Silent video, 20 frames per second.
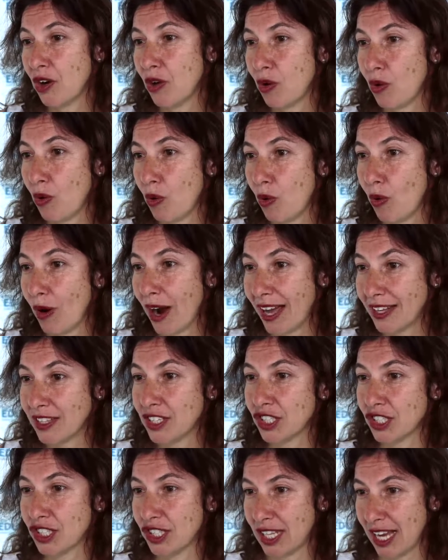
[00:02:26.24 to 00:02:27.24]
who
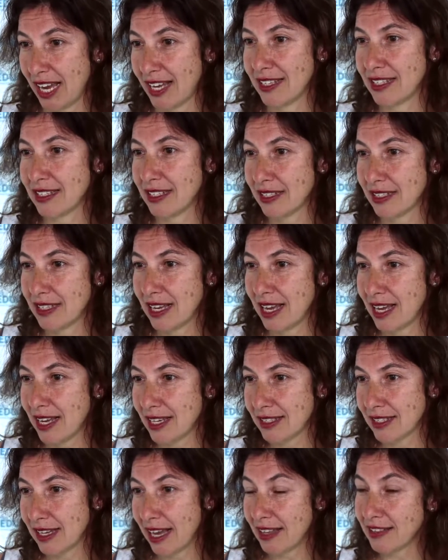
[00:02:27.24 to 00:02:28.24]
understand
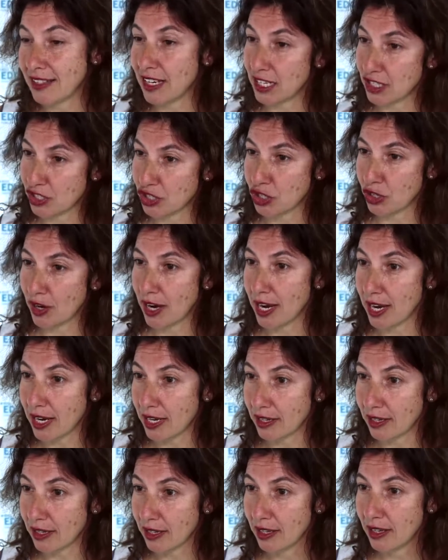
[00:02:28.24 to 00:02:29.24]
that and they're
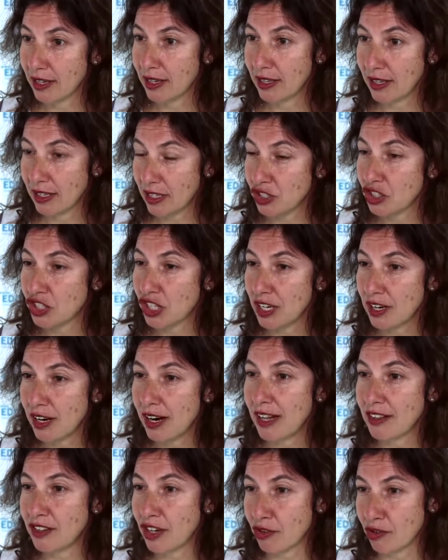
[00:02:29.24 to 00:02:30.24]
trained in
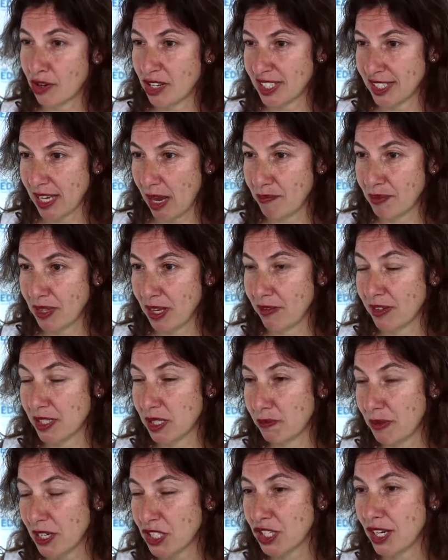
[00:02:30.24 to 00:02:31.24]
general, they're receptive,
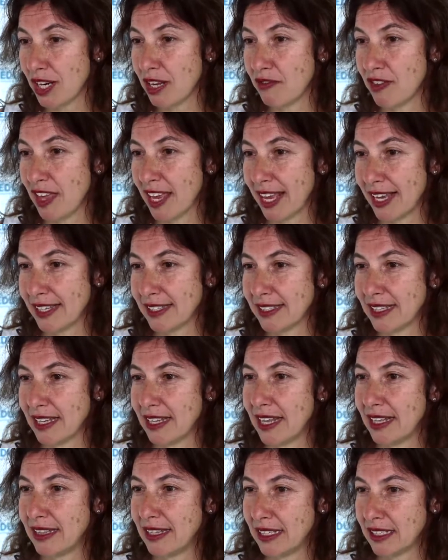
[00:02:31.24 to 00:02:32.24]
especially if they can
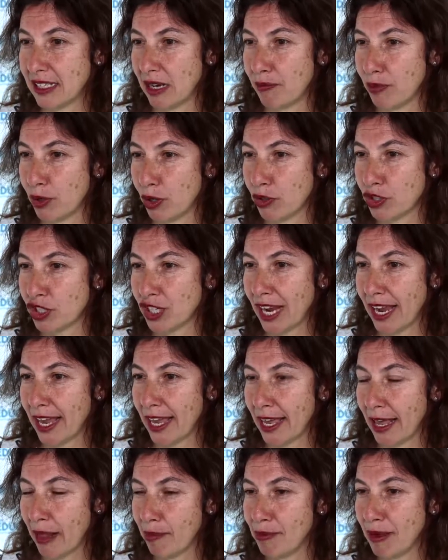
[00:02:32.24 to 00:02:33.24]
see that this approach can
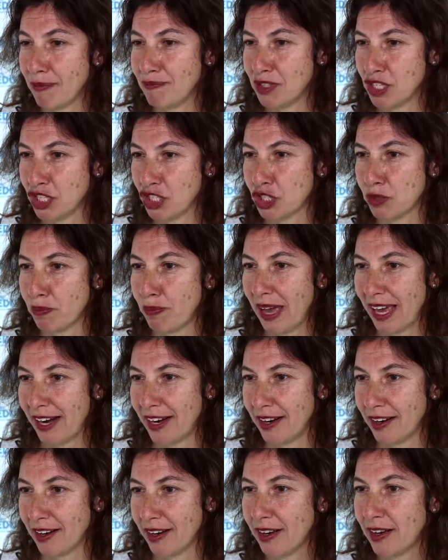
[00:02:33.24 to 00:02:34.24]
help them teach
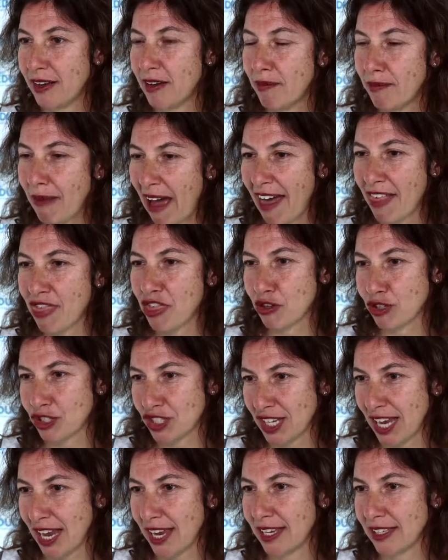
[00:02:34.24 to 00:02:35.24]
better math or
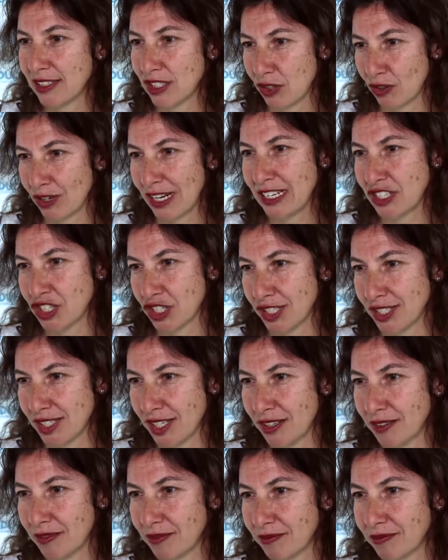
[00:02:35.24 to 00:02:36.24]
science or
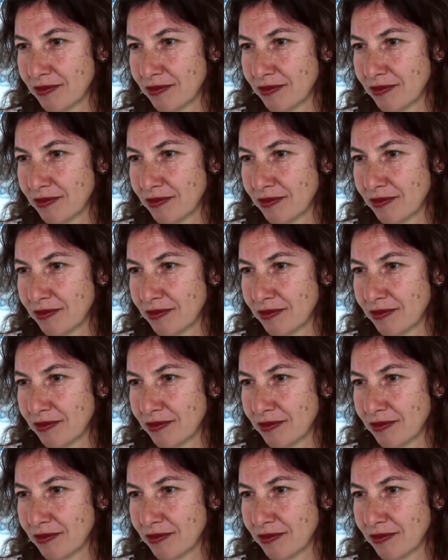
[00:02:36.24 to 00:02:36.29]
literacy.